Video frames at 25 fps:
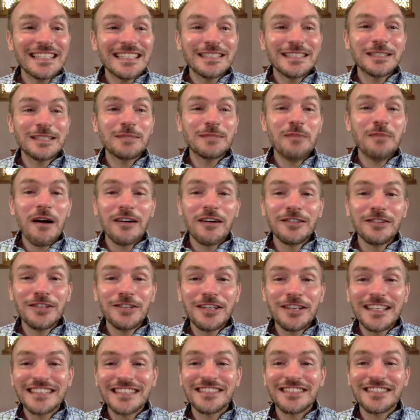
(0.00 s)
these smug
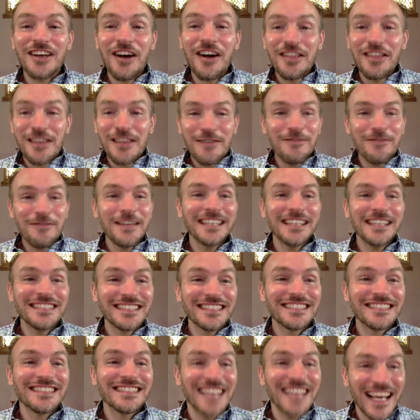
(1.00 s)
looks on their
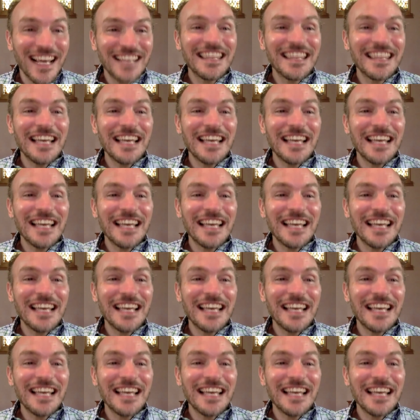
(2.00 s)
faces like,